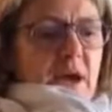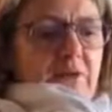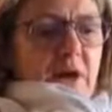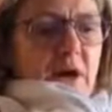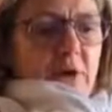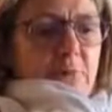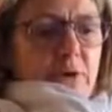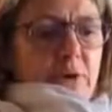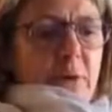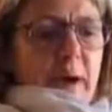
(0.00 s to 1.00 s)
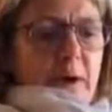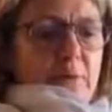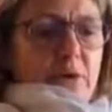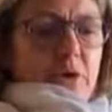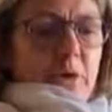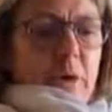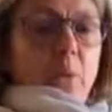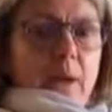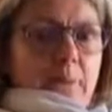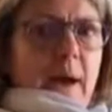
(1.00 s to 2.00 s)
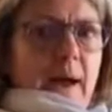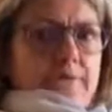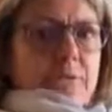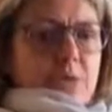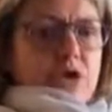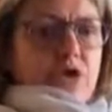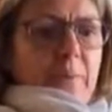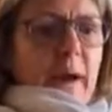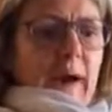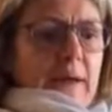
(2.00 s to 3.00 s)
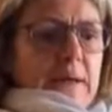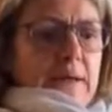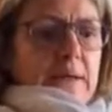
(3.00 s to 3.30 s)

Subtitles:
"If we can't pull you out, Pooh, we might have to push you back."